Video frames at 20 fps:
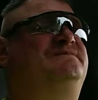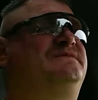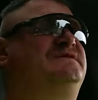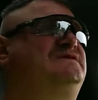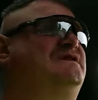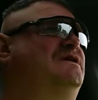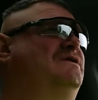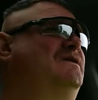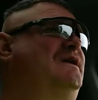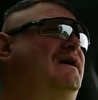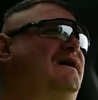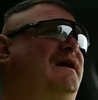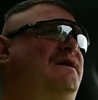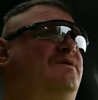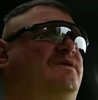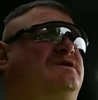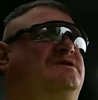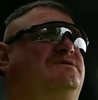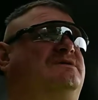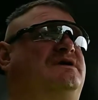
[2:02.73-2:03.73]
So I
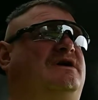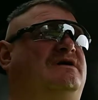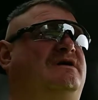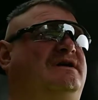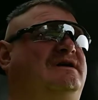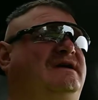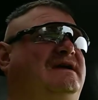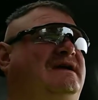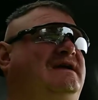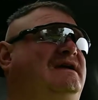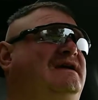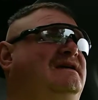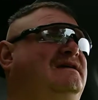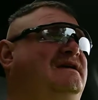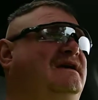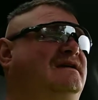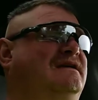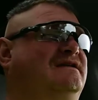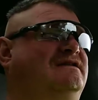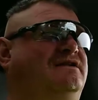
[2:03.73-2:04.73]
worked with R&D,
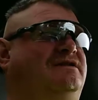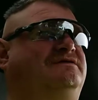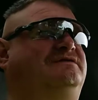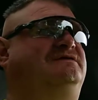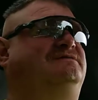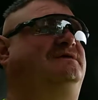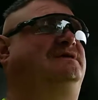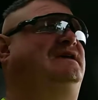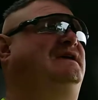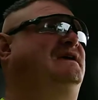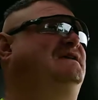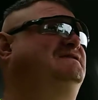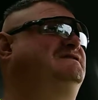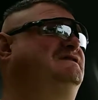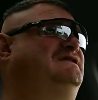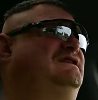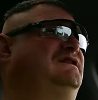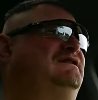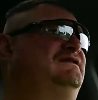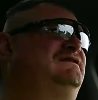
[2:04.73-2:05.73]
close with the
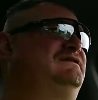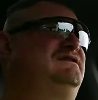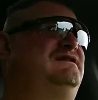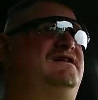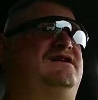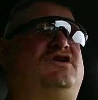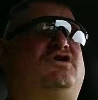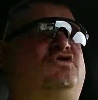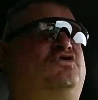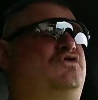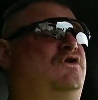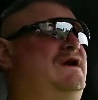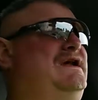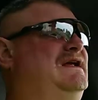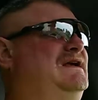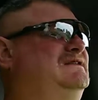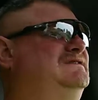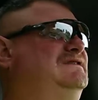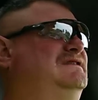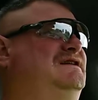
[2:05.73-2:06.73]
engineers, great
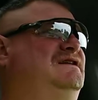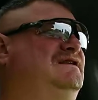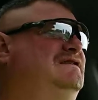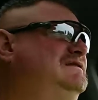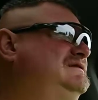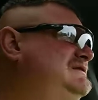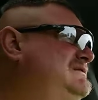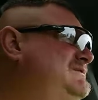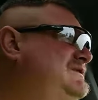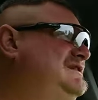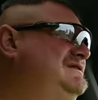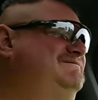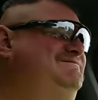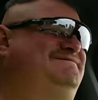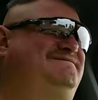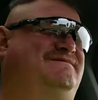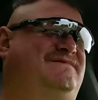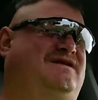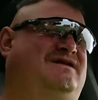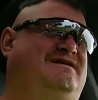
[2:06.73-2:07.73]
engineers, some
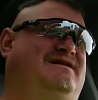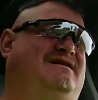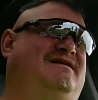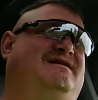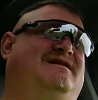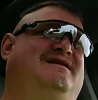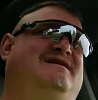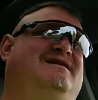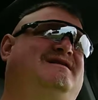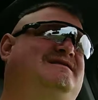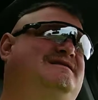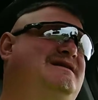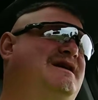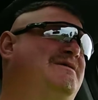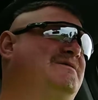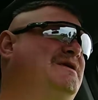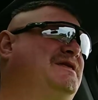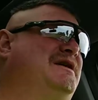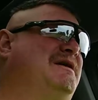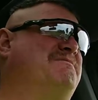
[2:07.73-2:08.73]

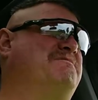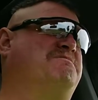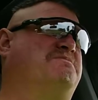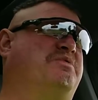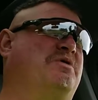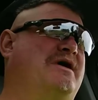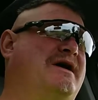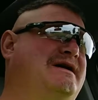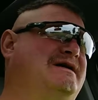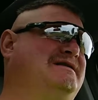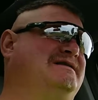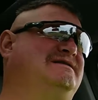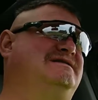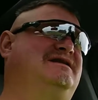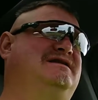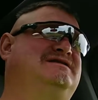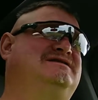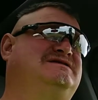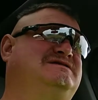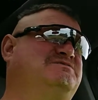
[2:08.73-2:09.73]
of the brightest,
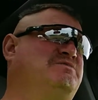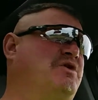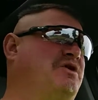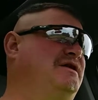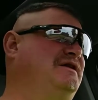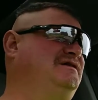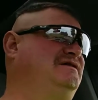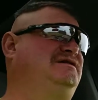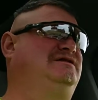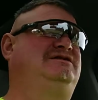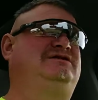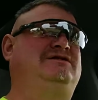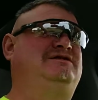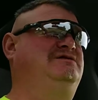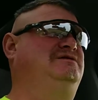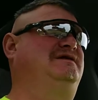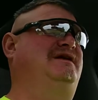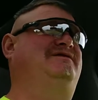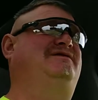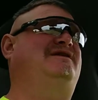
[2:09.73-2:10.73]
smartest
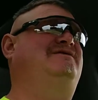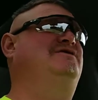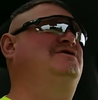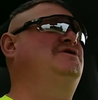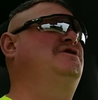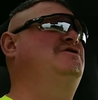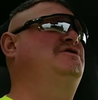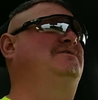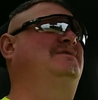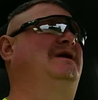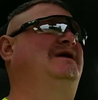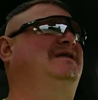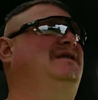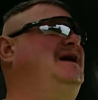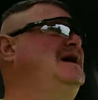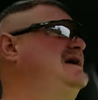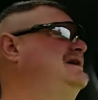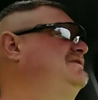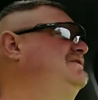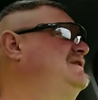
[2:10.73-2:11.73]
dudes I've ever known in my
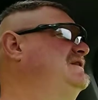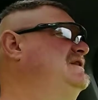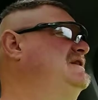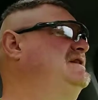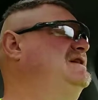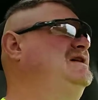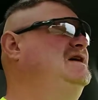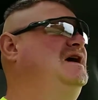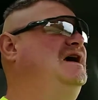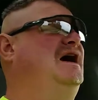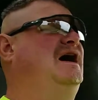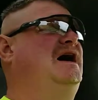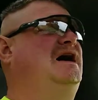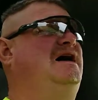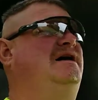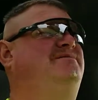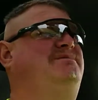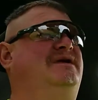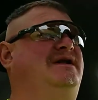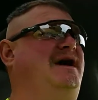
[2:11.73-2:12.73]
life.
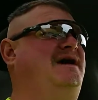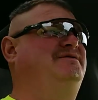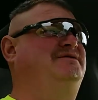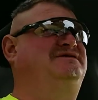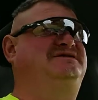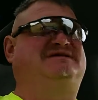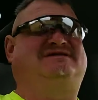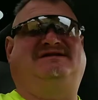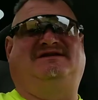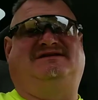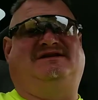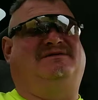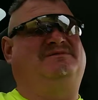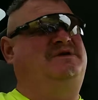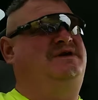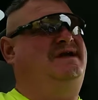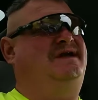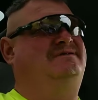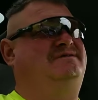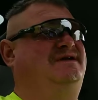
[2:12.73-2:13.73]
But I was just a dumb
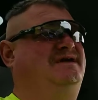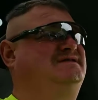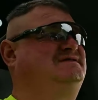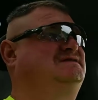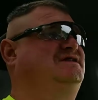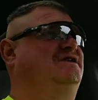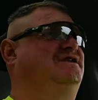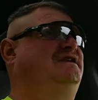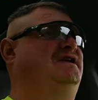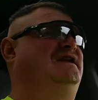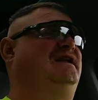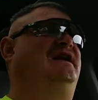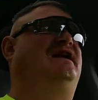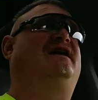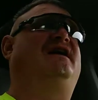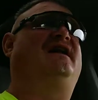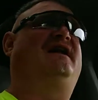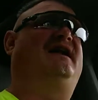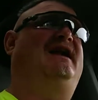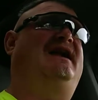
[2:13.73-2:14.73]
kid when I started in there,
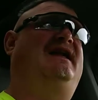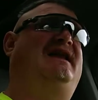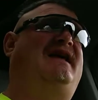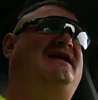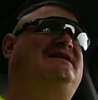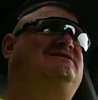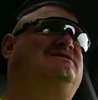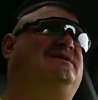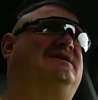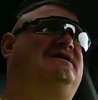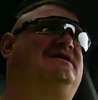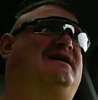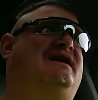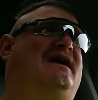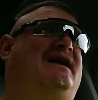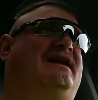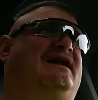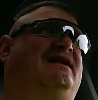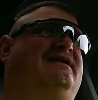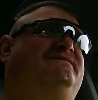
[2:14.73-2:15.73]
and that's what
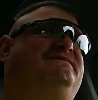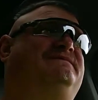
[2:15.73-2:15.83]
kind of